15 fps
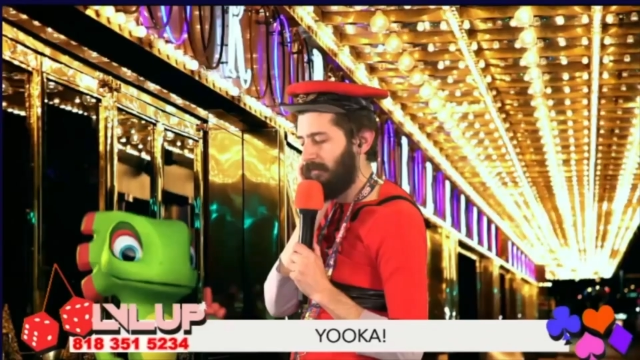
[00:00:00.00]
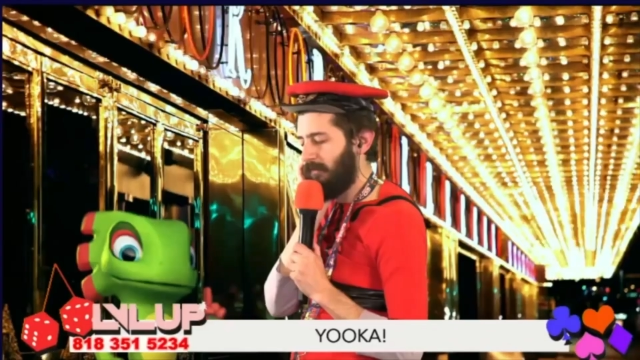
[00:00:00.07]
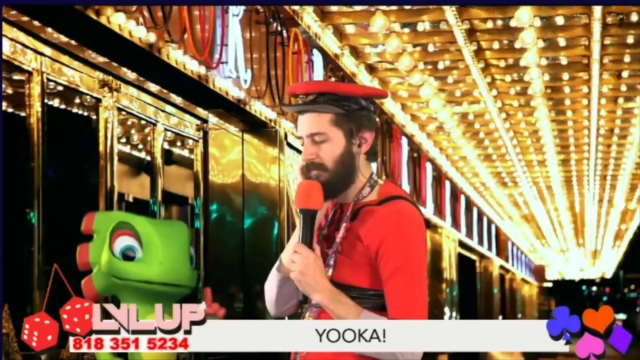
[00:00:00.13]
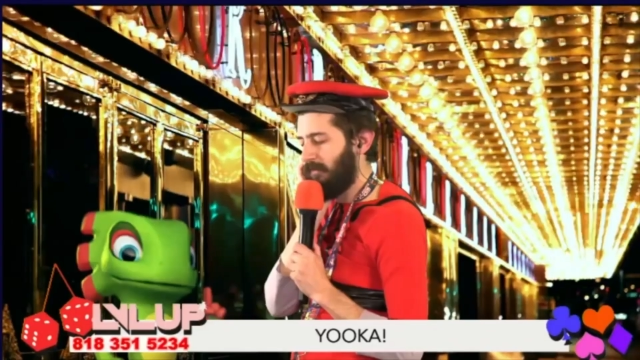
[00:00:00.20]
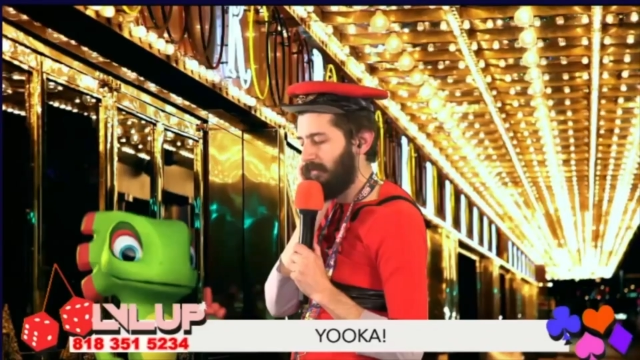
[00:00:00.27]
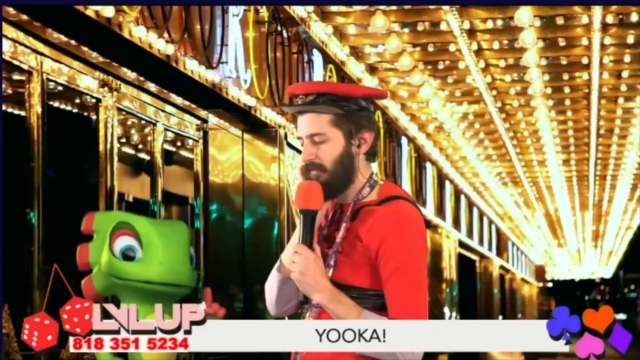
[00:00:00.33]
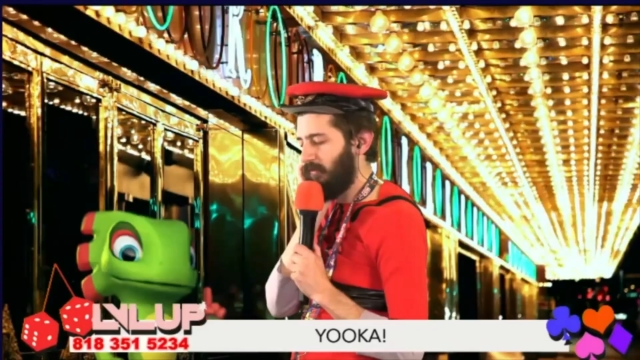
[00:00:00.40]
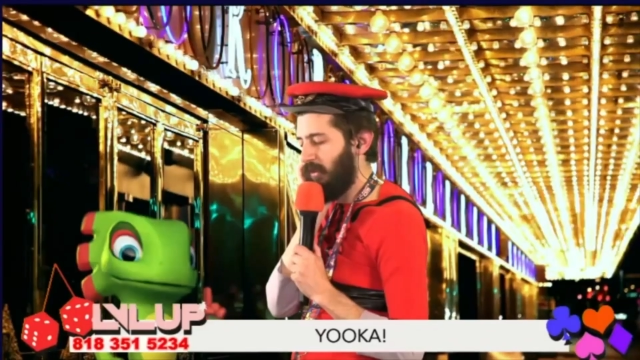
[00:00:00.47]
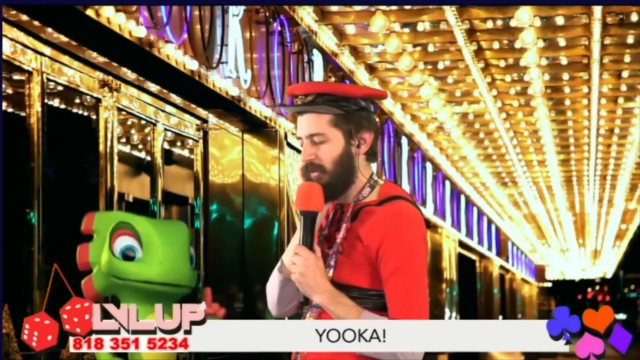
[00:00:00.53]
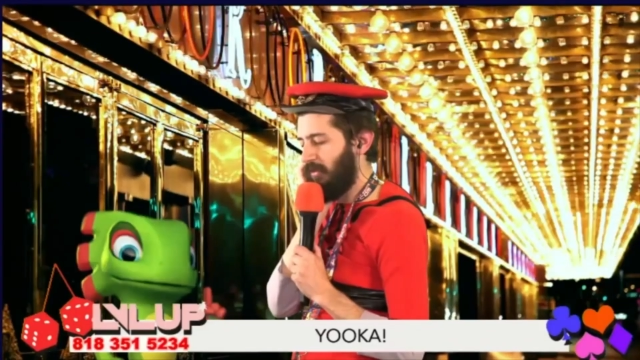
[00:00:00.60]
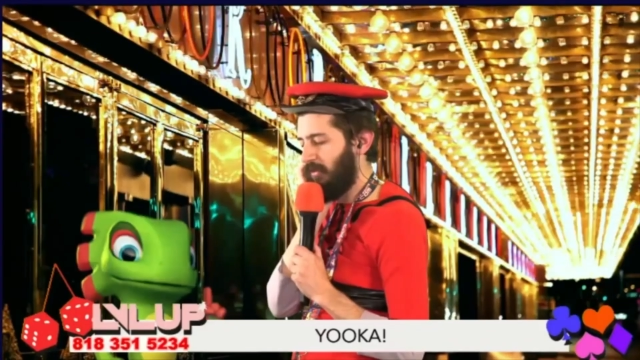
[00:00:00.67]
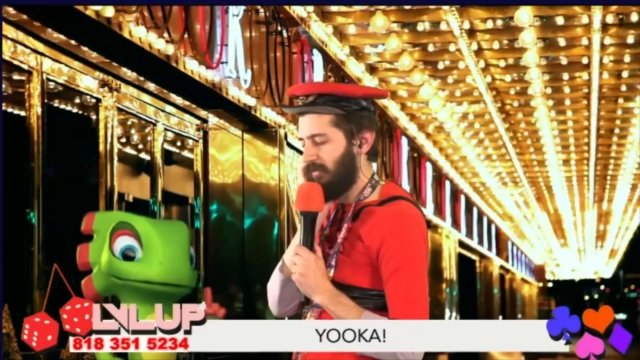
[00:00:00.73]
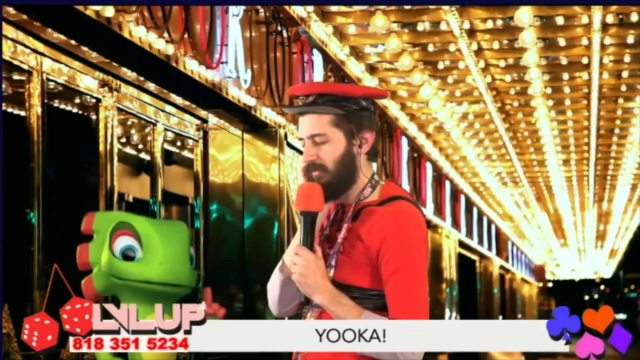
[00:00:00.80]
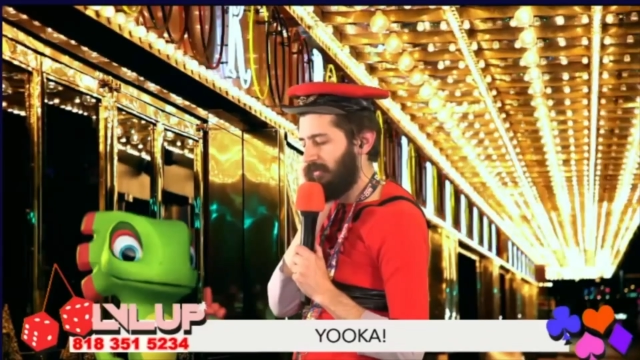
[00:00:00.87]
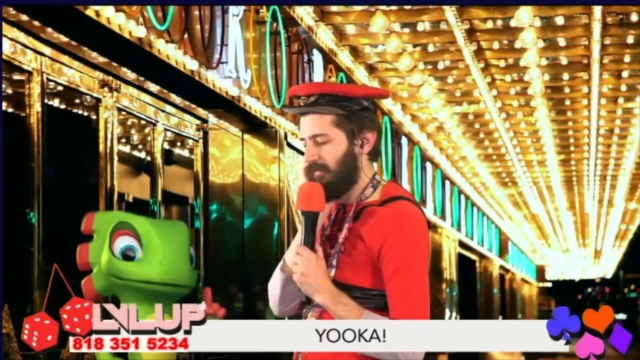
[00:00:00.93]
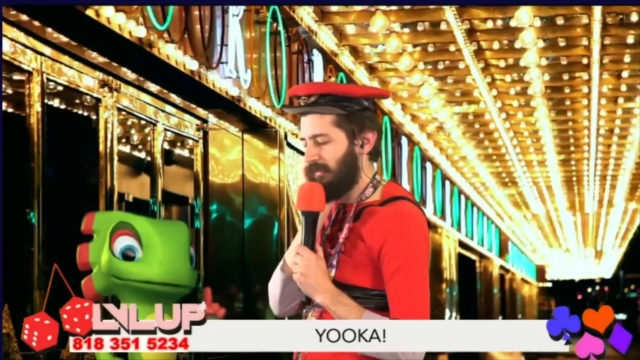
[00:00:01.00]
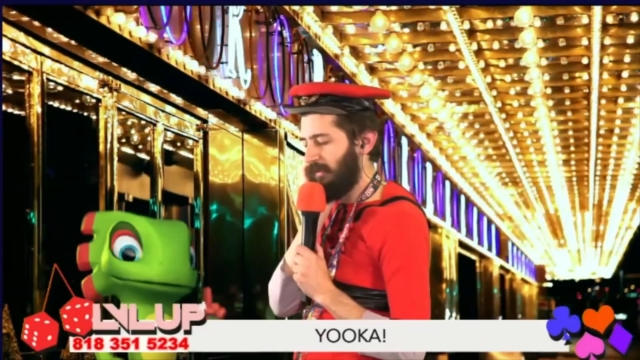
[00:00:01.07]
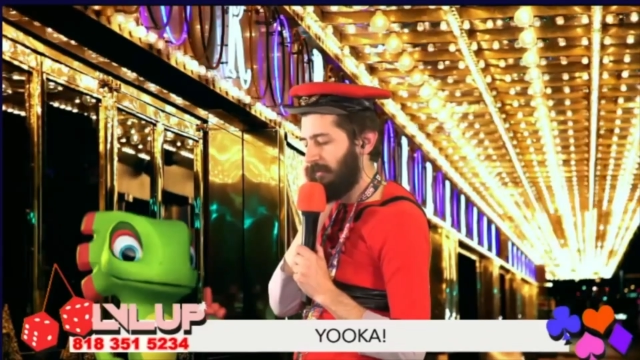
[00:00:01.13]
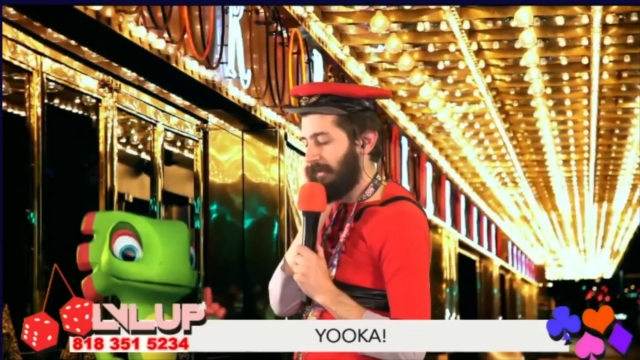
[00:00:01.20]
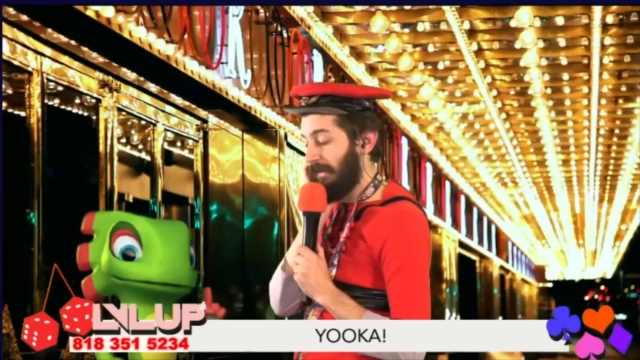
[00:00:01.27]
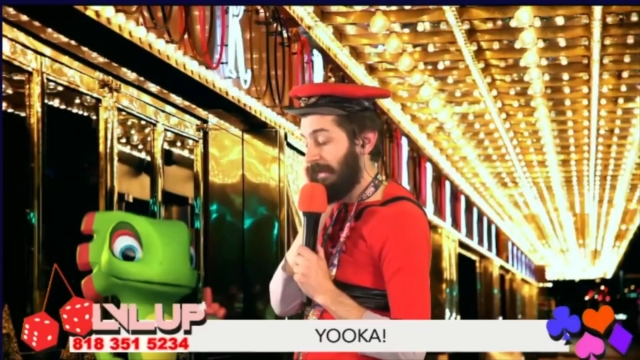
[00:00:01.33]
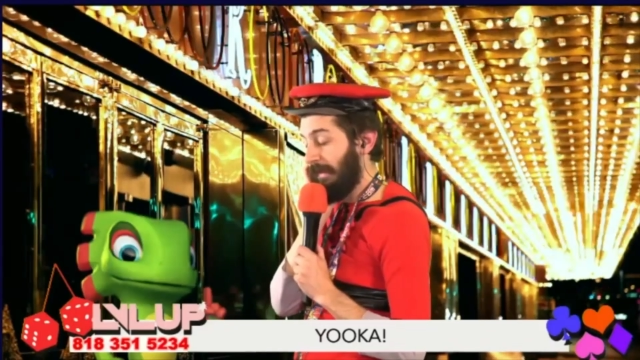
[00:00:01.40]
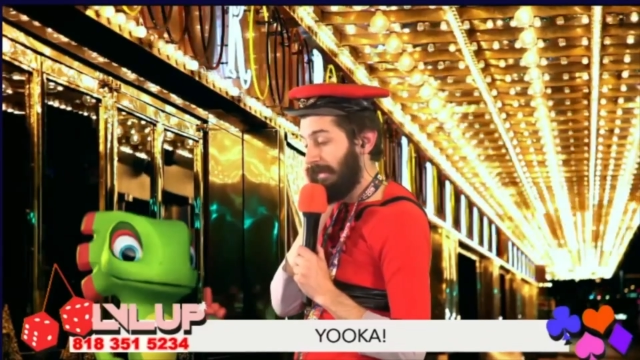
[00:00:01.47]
a dog named Git